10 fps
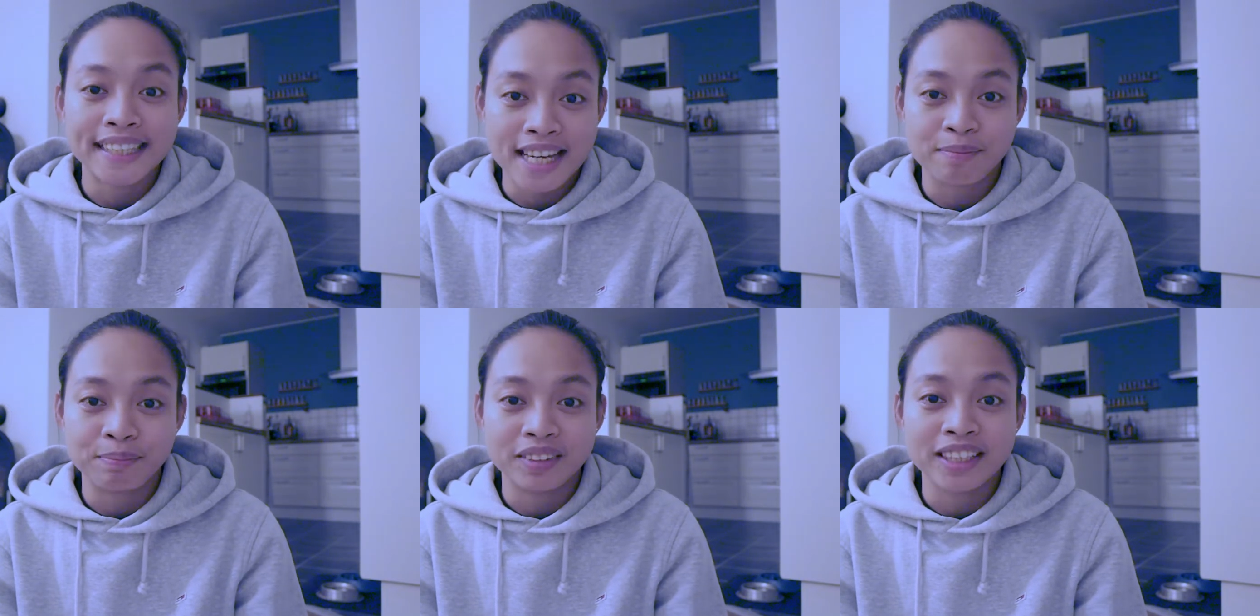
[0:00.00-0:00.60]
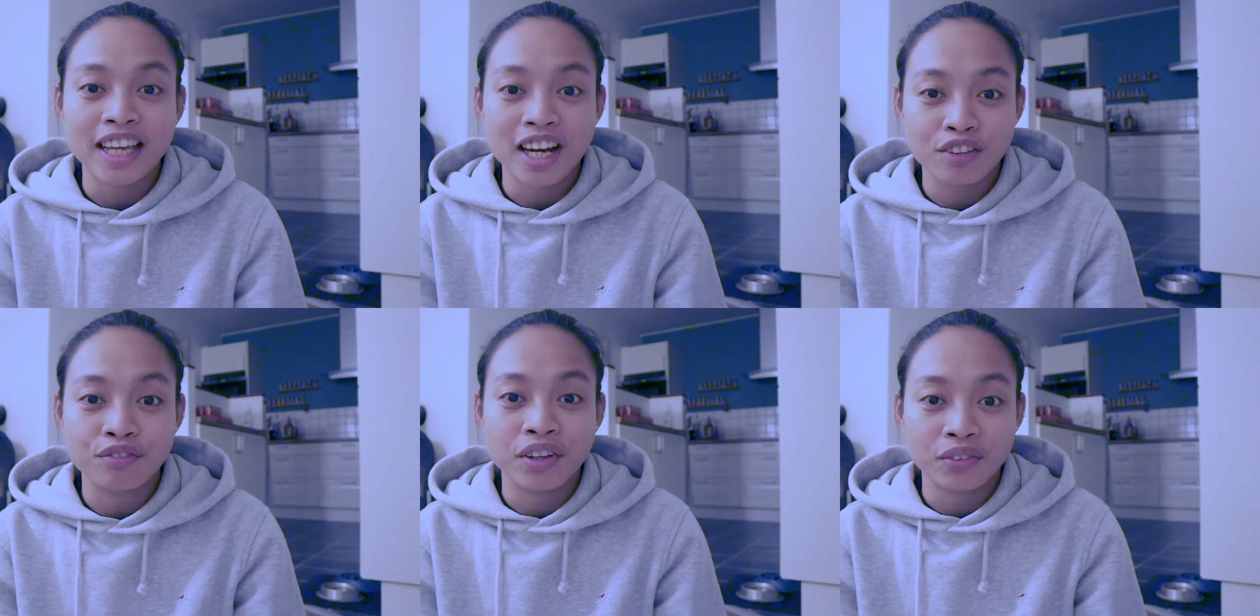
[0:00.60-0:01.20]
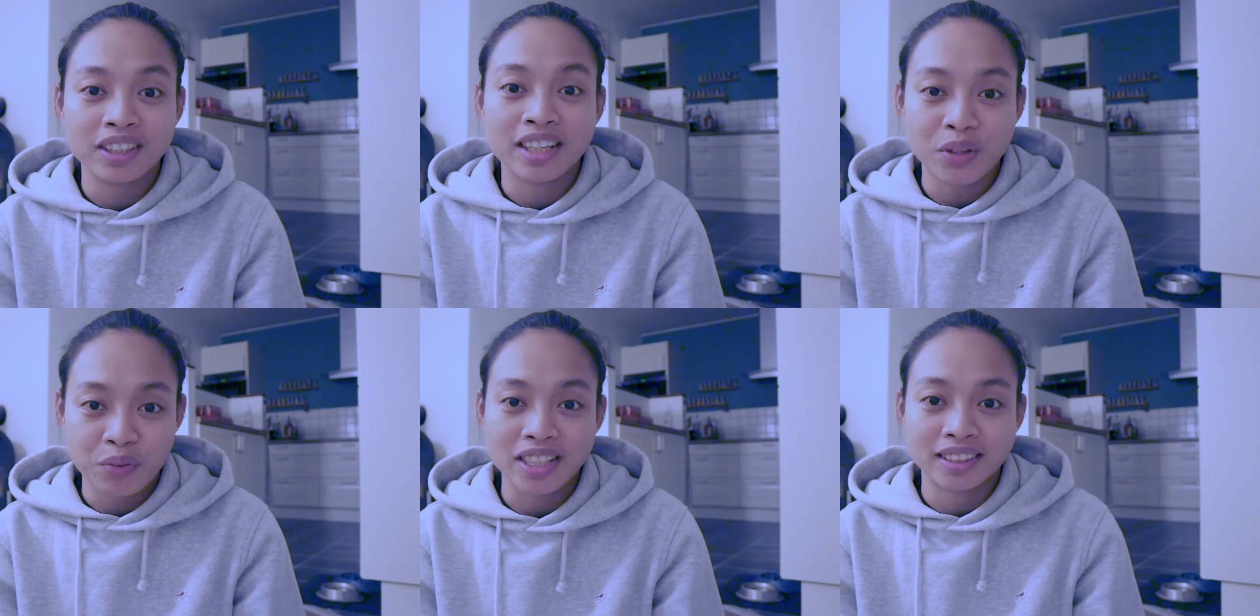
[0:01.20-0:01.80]
Yeah, they are very
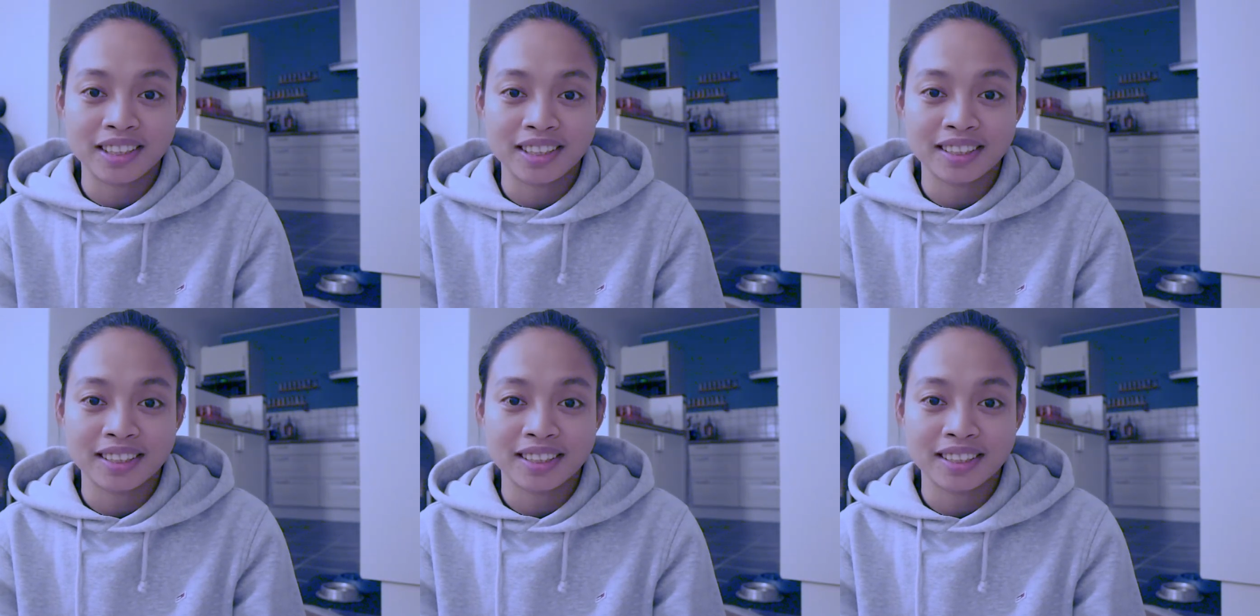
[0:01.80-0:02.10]
direct.